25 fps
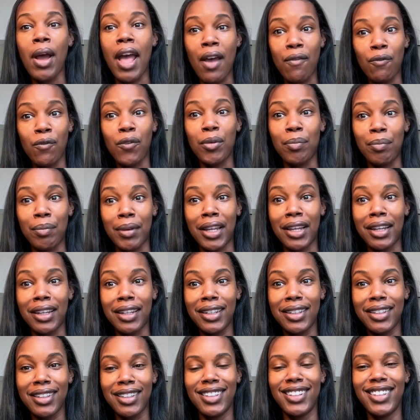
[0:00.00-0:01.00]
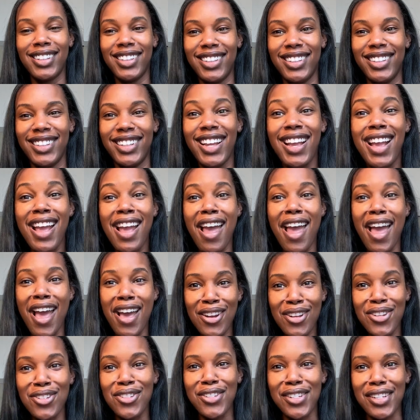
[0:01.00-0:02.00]
F with me
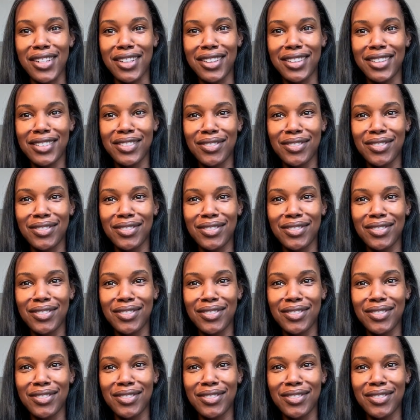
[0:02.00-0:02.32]
energy.